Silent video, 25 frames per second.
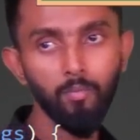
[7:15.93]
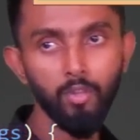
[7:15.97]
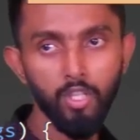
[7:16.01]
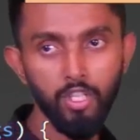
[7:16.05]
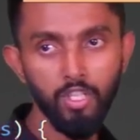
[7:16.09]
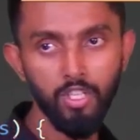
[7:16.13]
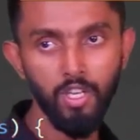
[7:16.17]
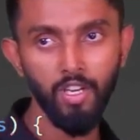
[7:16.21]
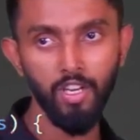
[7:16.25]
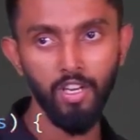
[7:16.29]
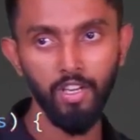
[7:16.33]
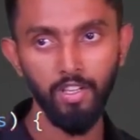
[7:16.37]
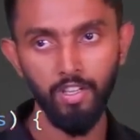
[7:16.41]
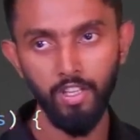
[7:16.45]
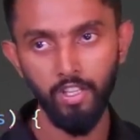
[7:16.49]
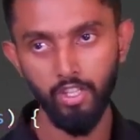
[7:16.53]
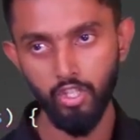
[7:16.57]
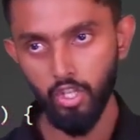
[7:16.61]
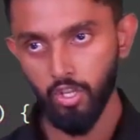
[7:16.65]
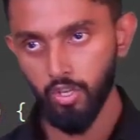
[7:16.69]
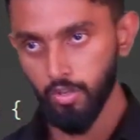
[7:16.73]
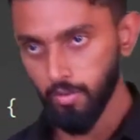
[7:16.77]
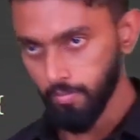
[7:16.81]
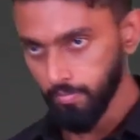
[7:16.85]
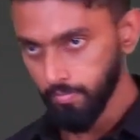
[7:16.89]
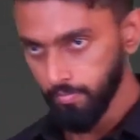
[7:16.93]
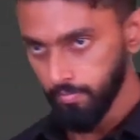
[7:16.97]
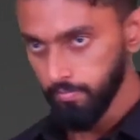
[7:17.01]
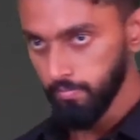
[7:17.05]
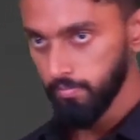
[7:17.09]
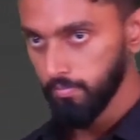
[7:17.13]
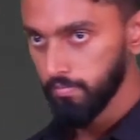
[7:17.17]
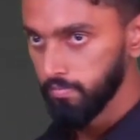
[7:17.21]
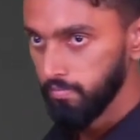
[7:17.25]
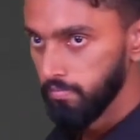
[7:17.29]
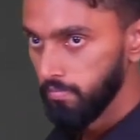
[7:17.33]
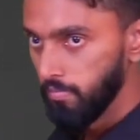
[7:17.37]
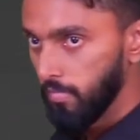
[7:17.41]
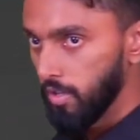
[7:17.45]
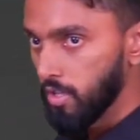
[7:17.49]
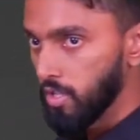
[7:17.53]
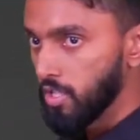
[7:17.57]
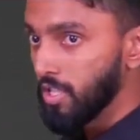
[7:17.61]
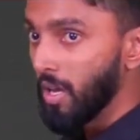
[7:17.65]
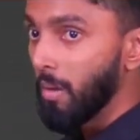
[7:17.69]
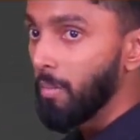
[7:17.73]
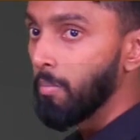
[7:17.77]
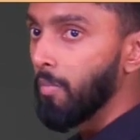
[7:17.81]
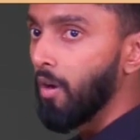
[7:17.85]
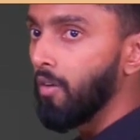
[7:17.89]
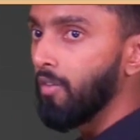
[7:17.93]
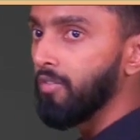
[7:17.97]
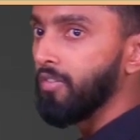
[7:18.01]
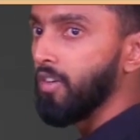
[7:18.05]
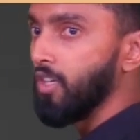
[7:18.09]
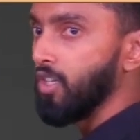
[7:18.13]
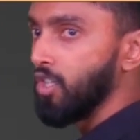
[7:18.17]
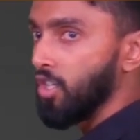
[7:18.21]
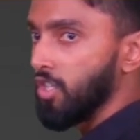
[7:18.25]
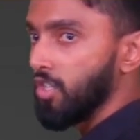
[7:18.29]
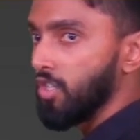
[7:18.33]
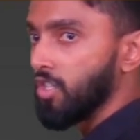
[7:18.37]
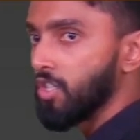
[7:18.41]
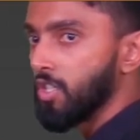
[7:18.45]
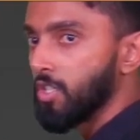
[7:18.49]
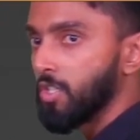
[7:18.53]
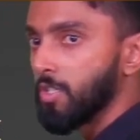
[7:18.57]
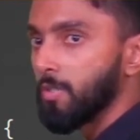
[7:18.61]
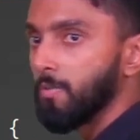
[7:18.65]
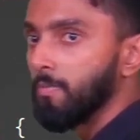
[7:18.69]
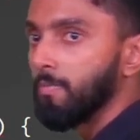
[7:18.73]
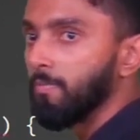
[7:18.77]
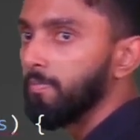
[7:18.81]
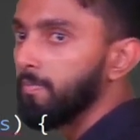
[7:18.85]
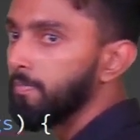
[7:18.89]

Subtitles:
which is an integer. Sum of digits.